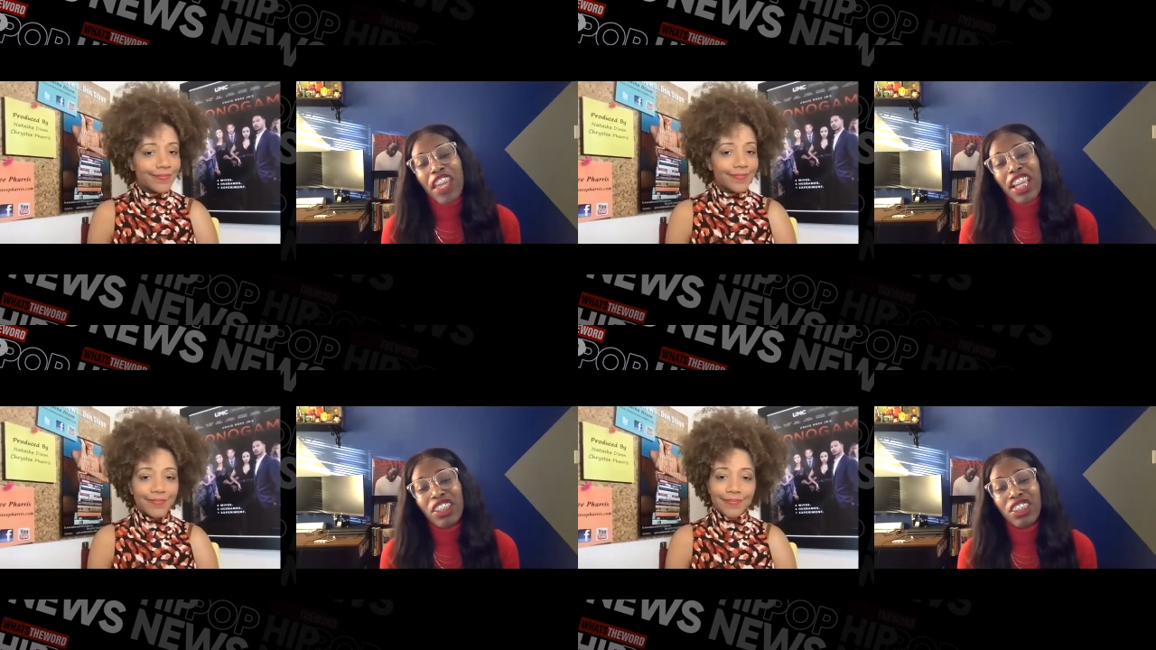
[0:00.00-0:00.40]

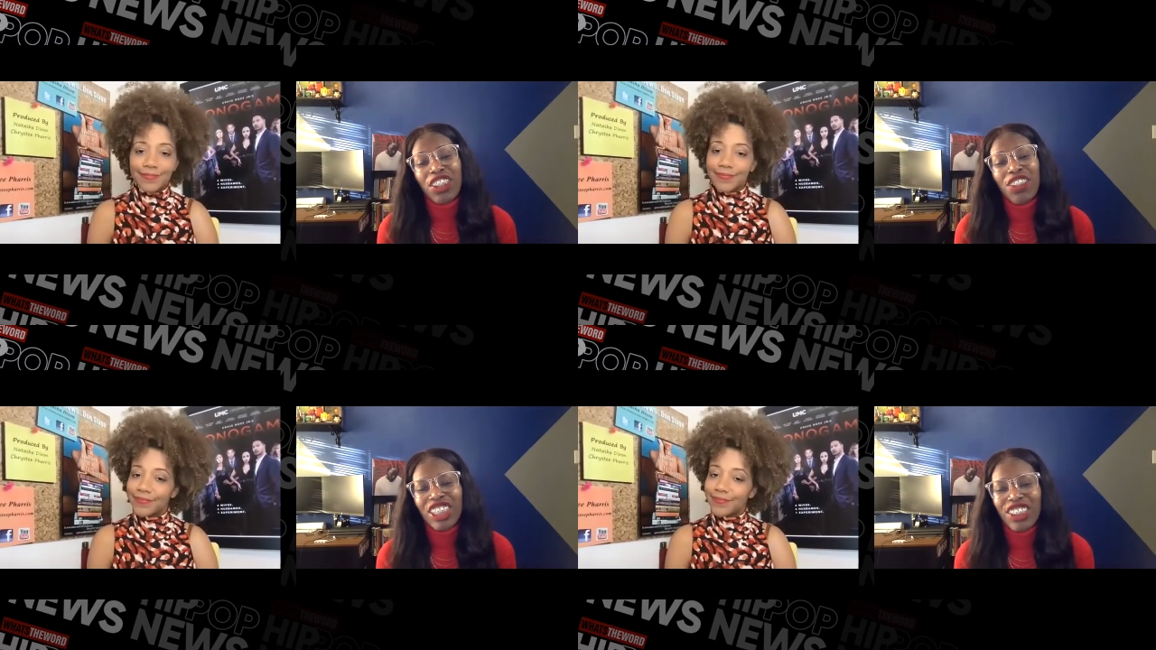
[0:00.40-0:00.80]
Speaker 1: Thank you
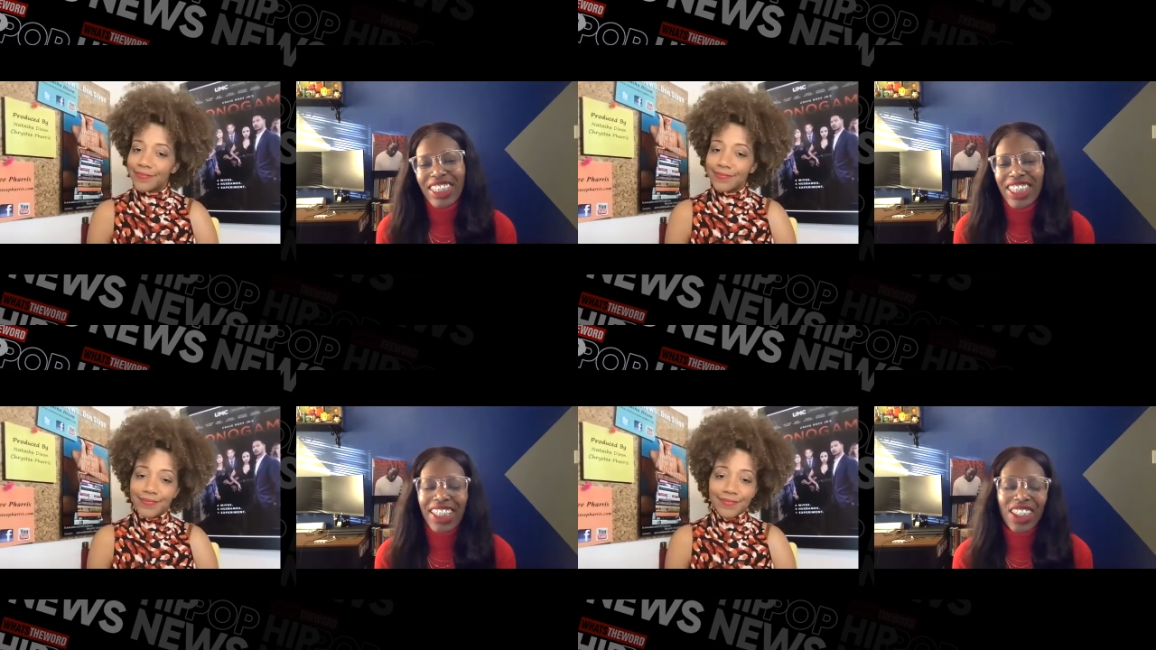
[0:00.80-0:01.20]
so much,
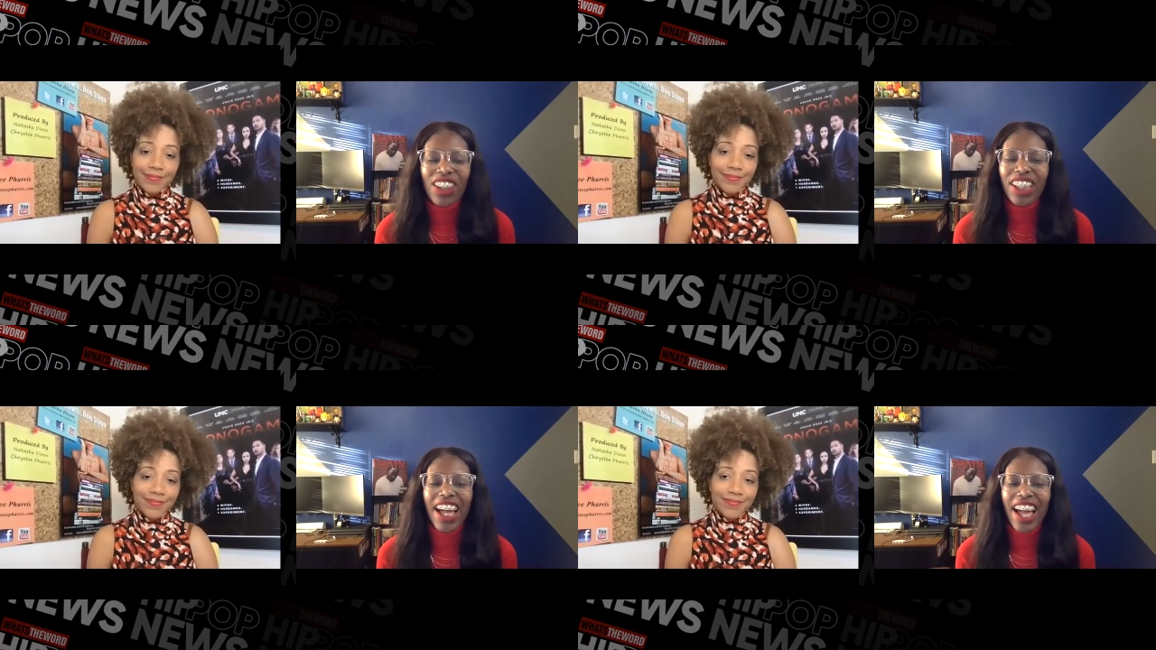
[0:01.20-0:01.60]
Chrystee. That's
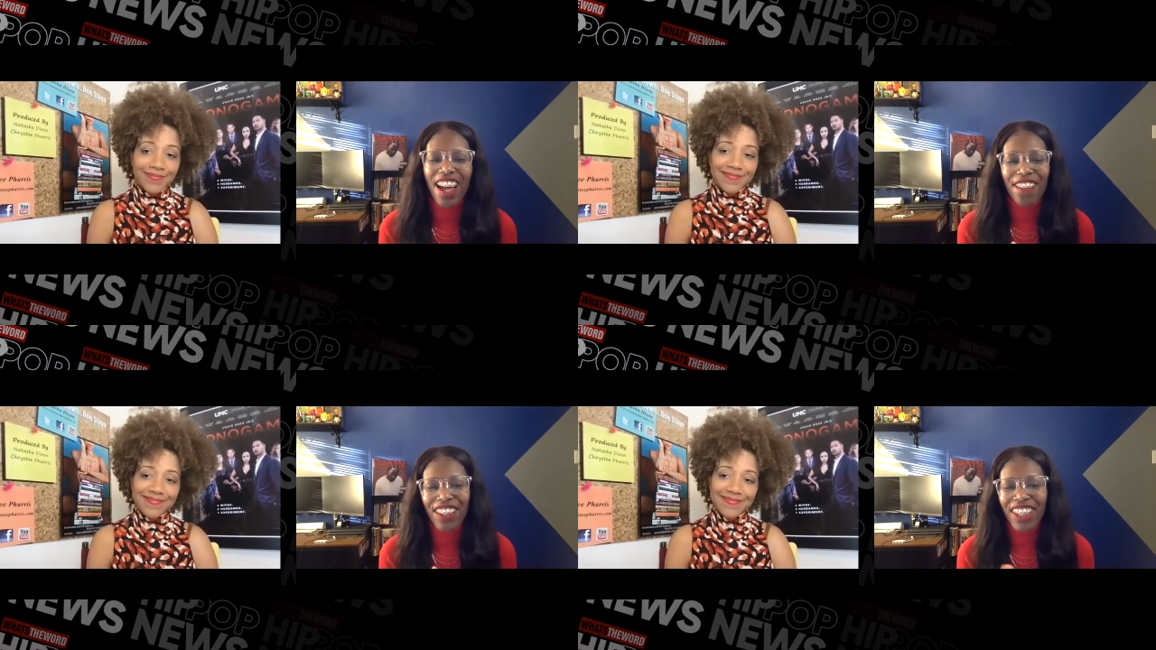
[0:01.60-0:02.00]
all that I
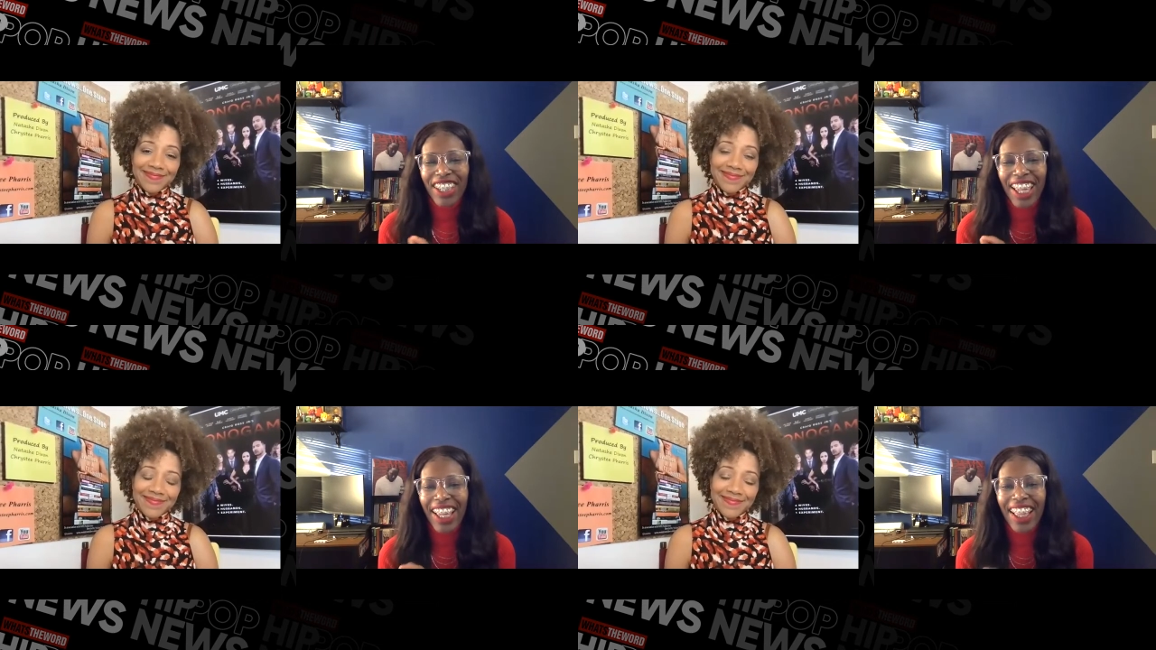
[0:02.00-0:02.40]
have for you
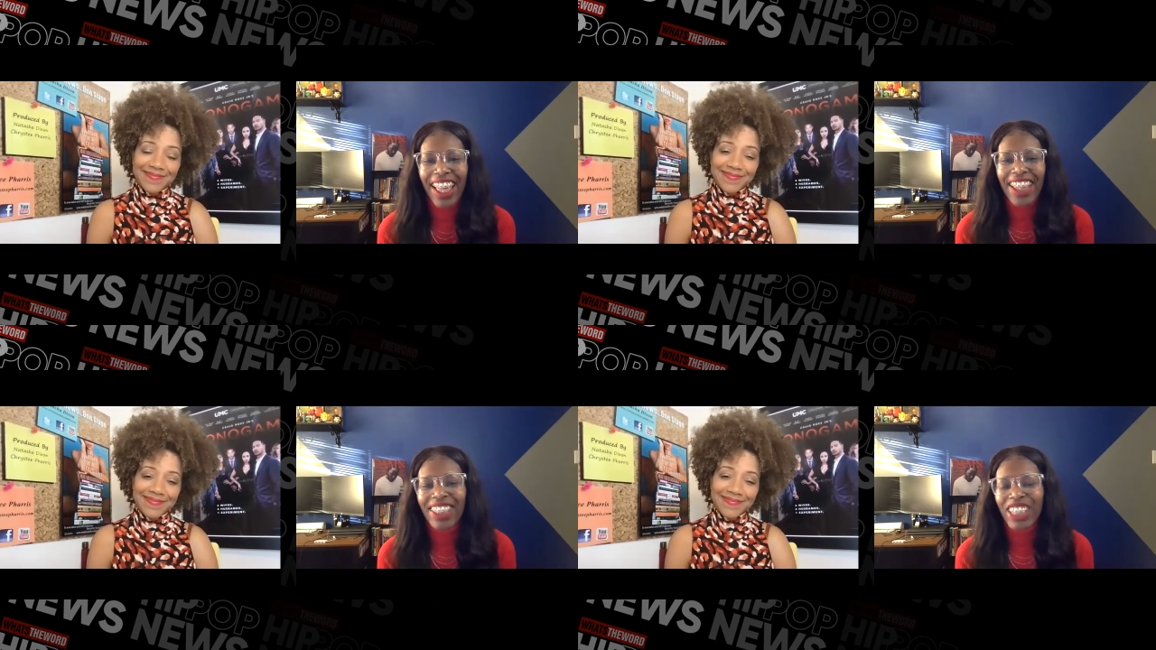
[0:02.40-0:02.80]
today.
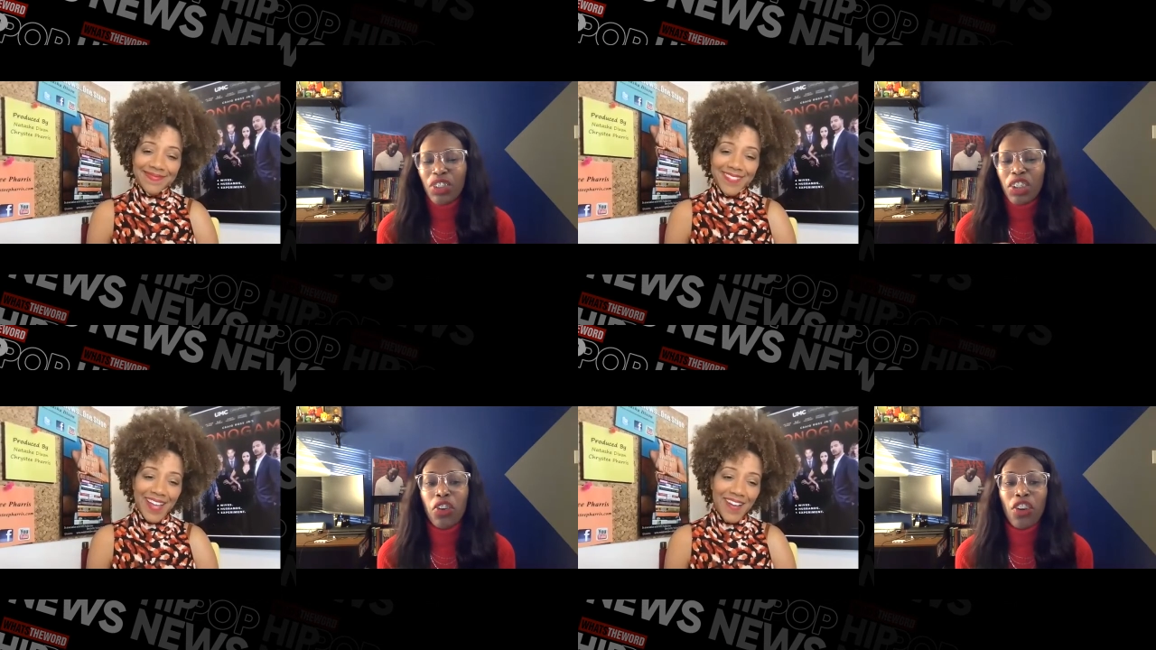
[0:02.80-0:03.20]
This has
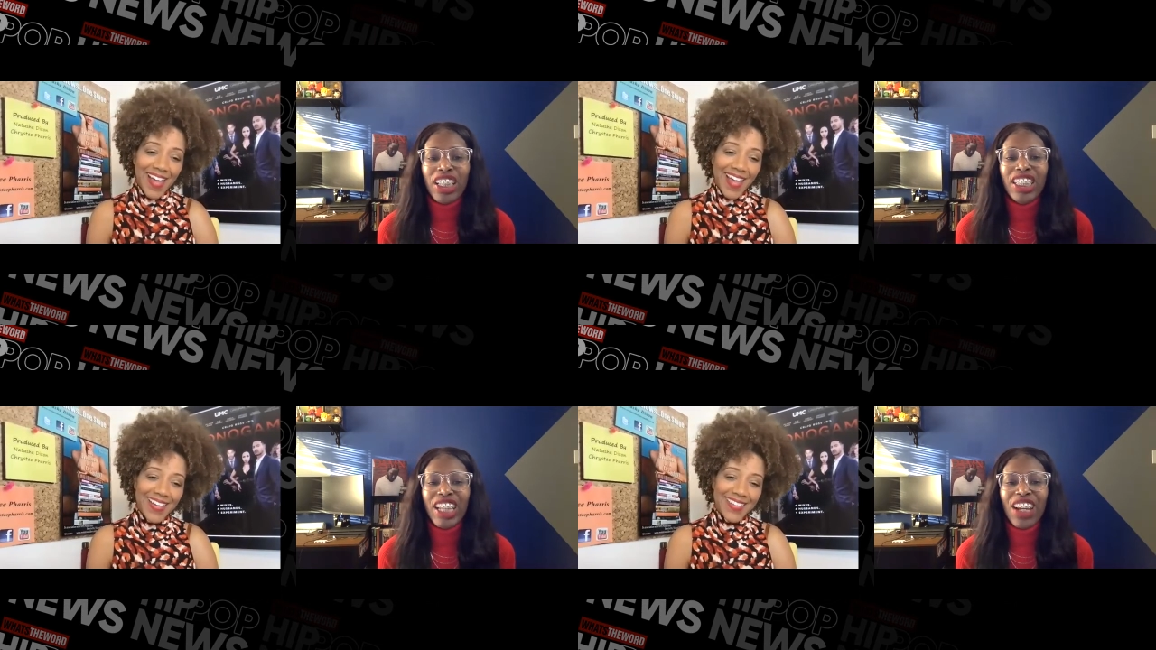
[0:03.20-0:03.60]
been
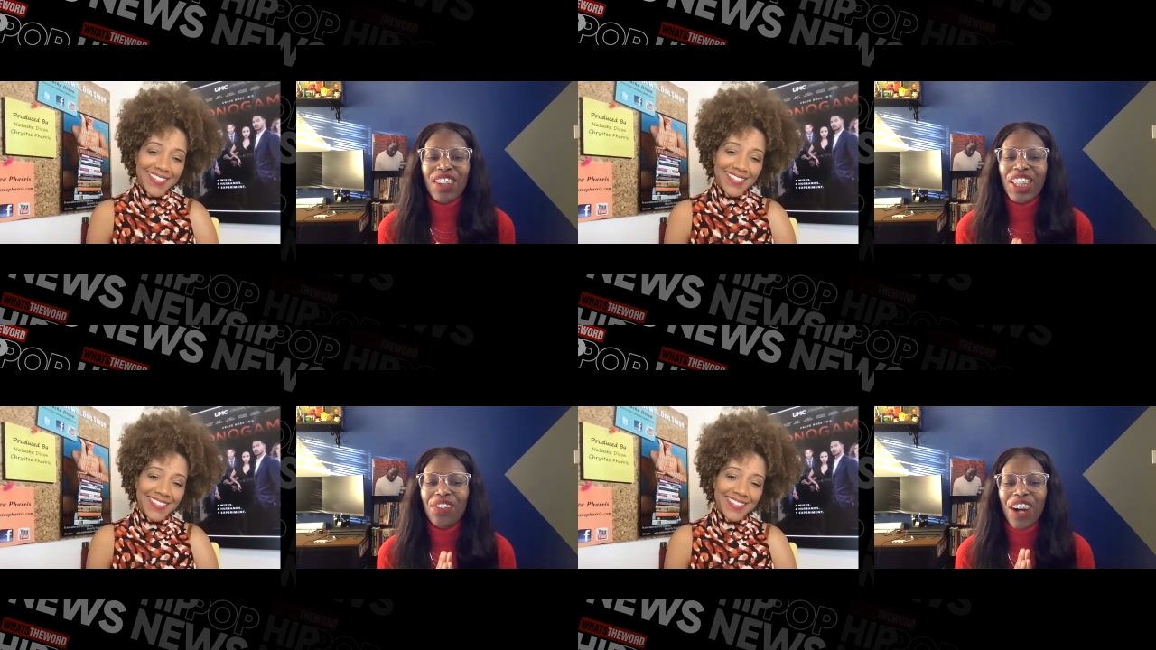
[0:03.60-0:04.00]
Corli Jay
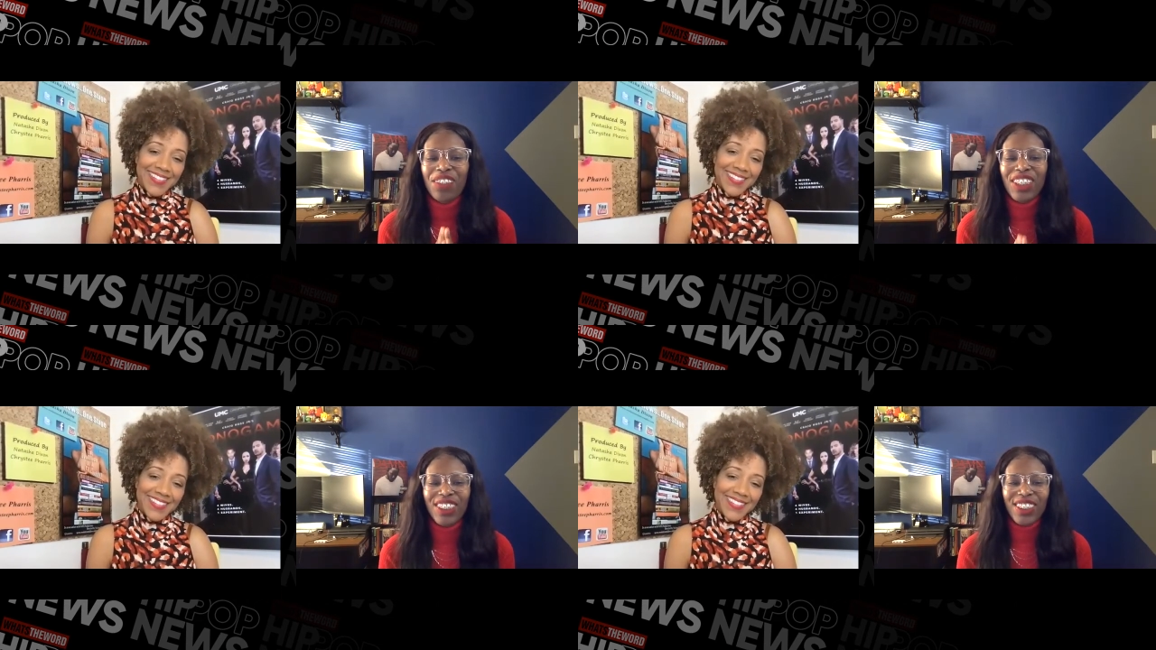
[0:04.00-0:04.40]
with Hip
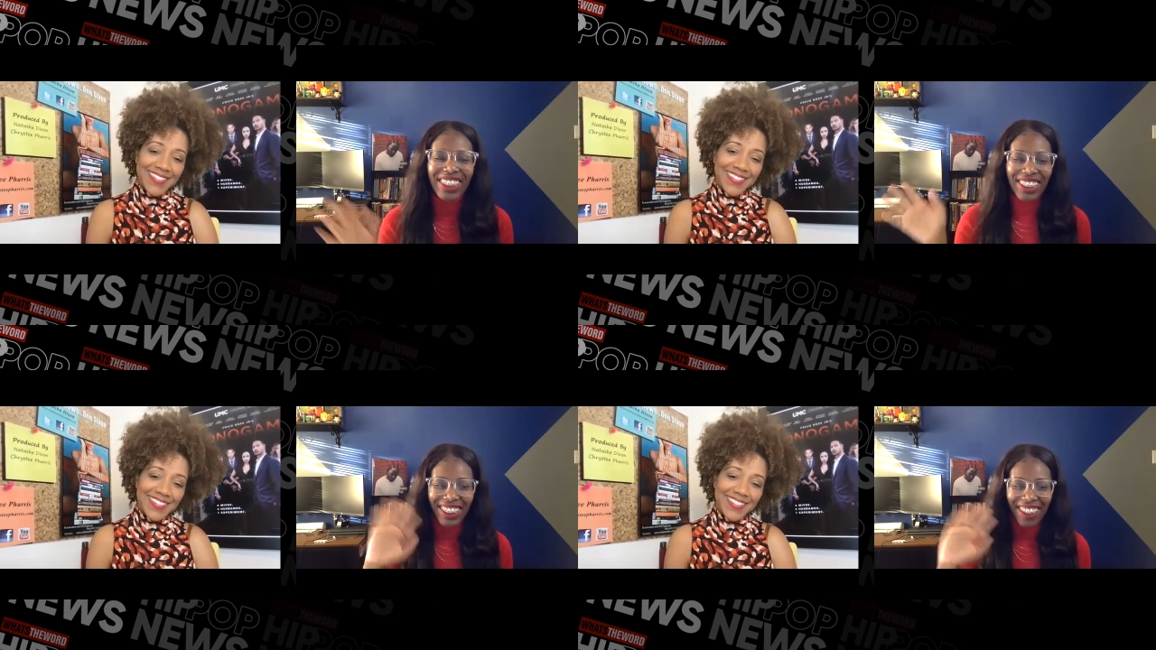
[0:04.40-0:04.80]
Hop
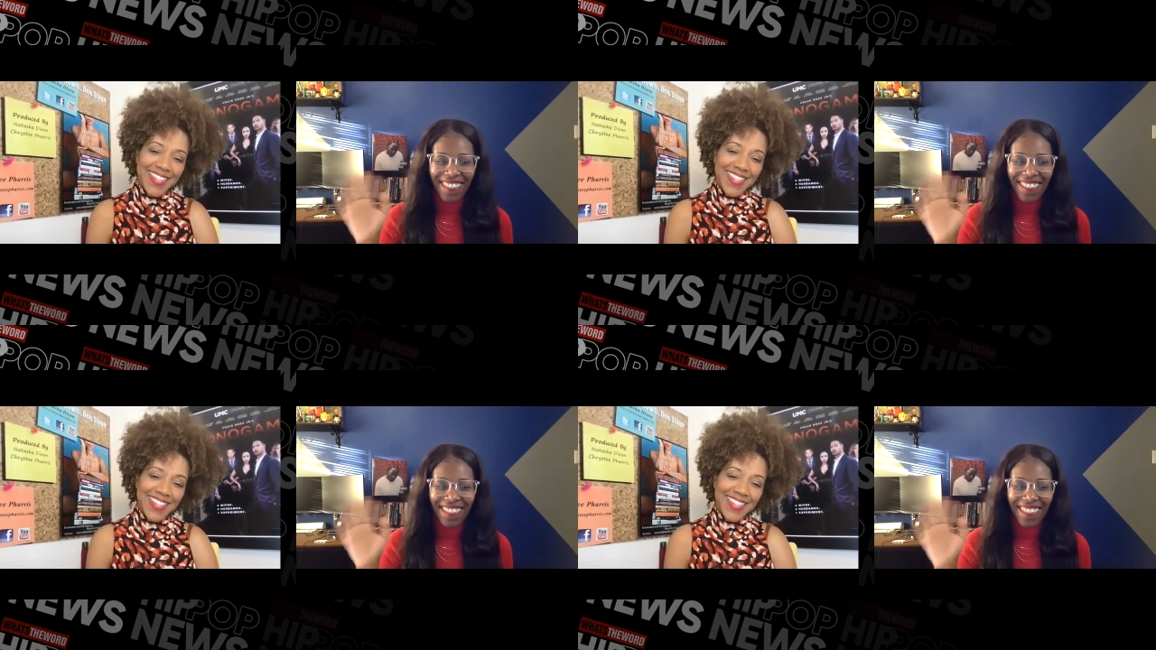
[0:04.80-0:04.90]
News.